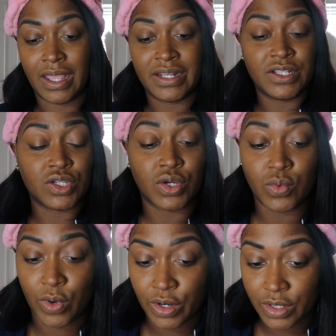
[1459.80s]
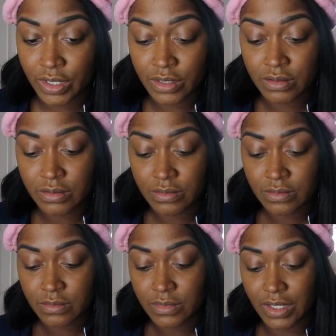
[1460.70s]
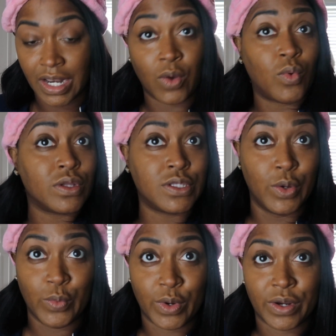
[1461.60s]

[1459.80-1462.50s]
I need to go to work and I want to